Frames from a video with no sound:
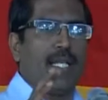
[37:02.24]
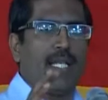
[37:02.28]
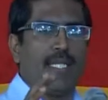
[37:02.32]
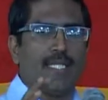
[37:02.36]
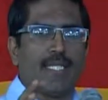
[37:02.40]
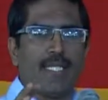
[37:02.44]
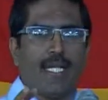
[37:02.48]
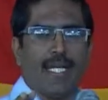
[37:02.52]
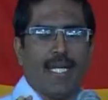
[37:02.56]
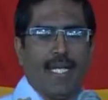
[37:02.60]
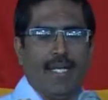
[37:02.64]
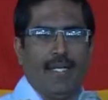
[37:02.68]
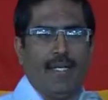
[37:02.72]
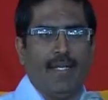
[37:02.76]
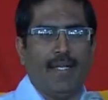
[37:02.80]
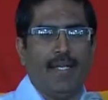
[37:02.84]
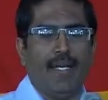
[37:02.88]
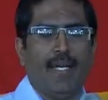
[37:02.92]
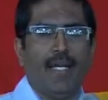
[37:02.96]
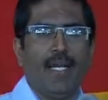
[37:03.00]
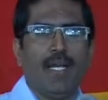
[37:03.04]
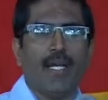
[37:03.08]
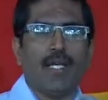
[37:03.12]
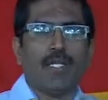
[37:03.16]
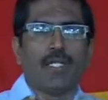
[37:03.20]
is needed.
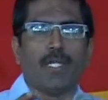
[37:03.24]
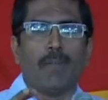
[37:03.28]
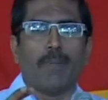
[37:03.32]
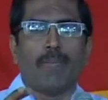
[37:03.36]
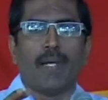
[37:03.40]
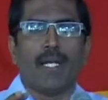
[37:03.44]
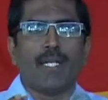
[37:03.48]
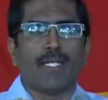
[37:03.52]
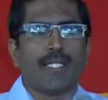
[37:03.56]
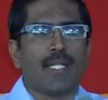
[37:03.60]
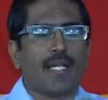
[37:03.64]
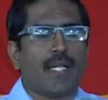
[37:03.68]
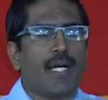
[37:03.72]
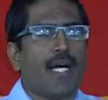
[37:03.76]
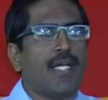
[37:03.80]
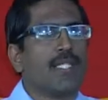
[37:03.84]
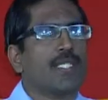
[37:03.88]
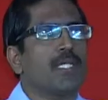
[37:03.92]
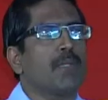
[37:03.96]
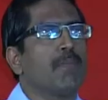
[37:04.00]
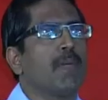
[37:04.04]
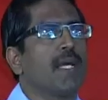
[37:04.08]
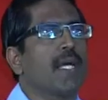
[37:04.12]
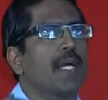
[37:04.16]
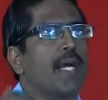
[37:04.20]
The person has
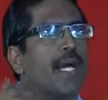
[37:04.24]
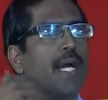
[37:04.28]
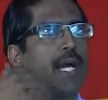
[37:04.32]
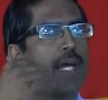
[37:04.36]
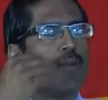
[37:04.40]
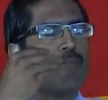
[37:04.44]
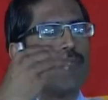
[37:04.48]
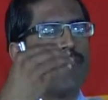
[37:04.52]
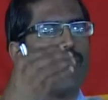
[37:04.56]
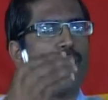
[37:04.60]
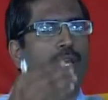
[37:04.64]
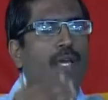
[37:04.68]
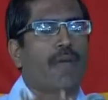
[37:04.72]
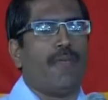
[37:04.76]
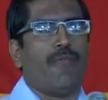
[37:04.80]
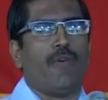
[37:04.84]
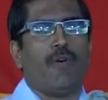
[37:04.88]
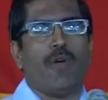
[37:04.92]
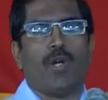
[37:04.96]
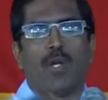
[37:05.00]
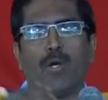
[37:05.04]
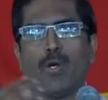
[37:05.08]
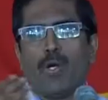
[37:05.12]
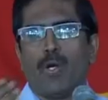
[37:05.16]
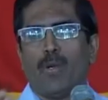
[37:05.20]
to be carefully
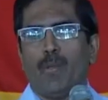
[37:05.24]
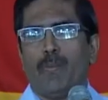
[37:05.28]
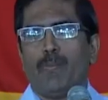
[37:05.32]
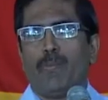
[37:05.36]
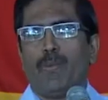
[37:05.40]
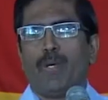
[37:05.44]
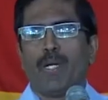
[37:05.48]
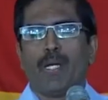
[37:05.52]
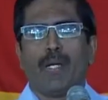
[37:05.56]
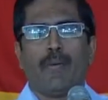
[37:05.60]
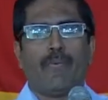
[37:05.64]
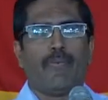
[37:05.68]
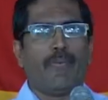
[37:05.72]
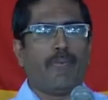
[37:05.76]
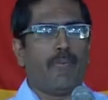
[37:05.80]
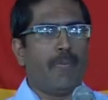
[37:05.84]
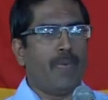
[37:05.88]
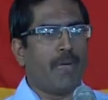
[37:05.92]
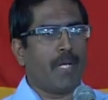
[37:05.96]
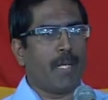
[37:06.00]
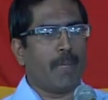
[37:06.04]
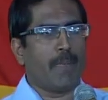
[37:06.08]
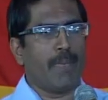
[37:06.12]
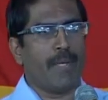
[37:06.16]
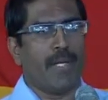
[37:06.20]
followed out
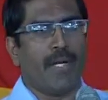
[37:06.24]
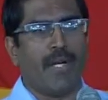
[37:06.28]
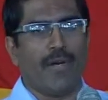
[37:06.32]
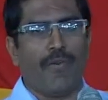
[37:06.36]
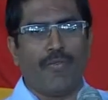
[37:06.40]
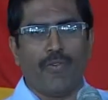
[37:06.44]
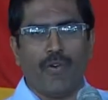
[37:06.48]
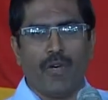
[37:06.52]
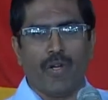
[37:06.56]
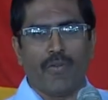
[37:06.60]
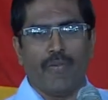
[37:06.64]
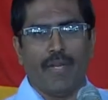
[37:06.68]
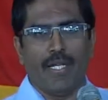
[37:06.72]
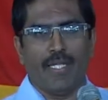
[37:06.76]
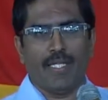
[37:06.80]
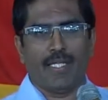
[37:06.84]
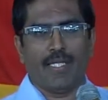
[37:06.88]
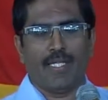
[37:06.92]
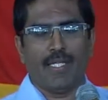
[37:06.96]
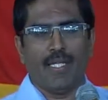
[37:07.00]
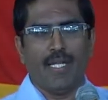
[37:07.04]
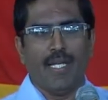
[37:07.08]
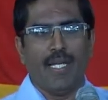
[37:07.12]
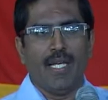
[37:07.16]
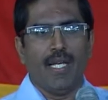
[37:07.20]
for a period of 4 weeks.
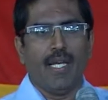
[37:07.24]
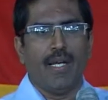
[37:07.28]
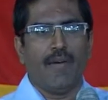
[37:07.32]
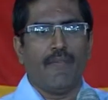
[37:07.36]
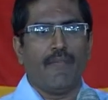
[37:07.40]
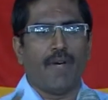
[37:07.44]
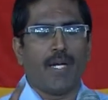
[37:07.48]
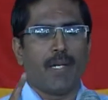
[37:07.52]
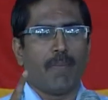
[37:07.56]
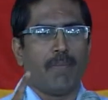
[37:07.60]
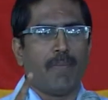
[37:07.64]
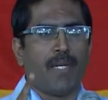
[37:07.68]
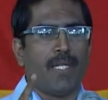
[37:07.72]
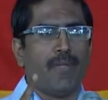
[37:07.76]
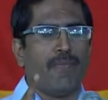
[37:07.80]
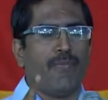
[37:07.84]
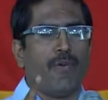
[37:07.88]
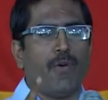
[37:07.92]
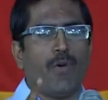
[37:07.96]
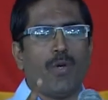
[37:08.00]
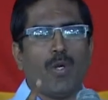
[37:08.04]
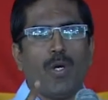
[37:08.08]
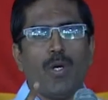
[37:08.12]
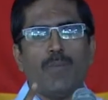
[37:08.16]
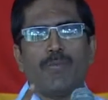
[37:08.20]
1 month
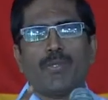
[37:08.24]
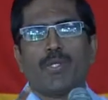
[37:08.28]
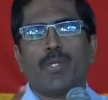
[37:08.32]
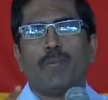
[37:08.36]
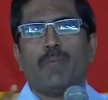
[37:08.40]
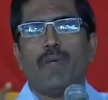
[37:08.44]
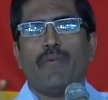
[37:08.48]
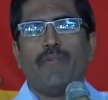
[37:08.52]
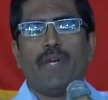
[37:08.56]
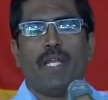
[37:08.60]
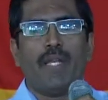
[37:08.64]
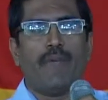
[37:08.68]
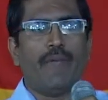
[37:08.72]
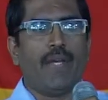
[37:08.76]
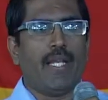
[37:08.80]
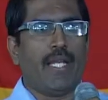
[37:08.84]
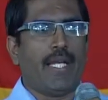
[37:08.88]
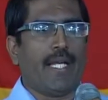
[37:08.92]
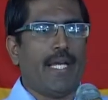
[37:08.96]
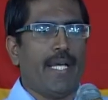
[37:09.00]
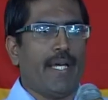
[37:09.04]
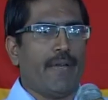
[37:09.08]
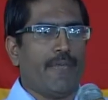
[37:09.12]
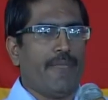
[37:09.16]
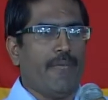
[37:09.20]
follow-up should be very, very
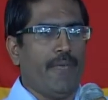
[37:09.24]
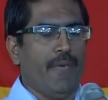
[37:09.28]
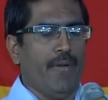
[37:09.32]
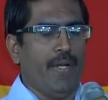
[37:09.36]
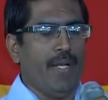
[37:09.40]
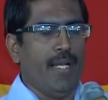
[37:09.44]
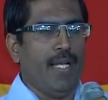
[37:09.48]
careful.